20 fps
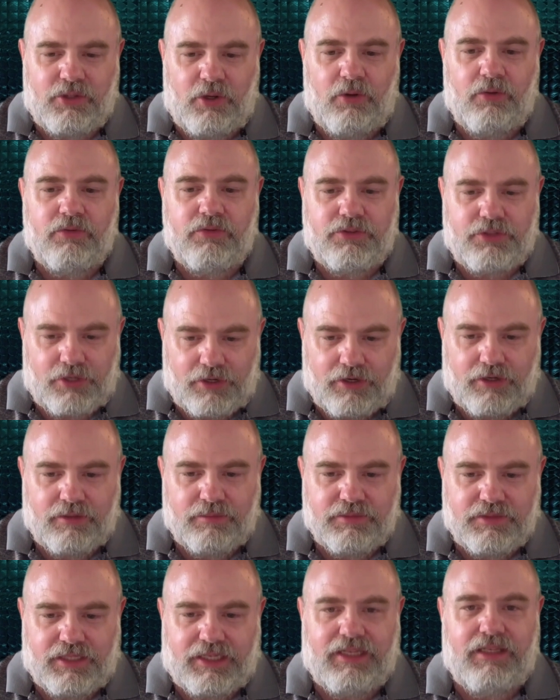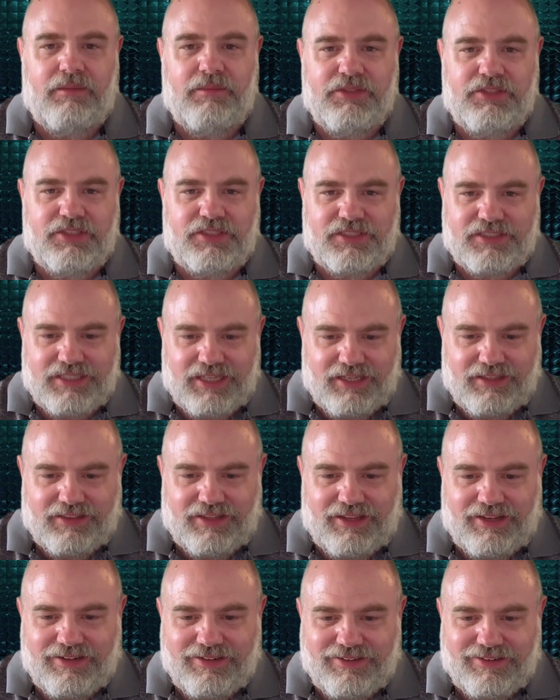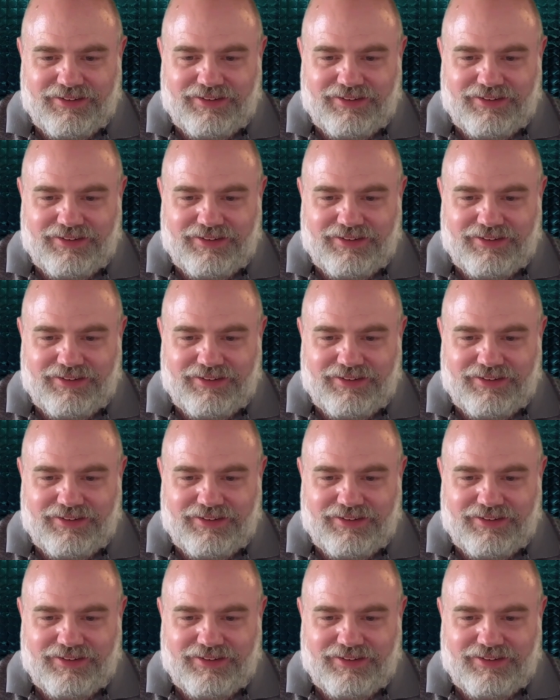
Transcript: own terms. Again, let me just say that.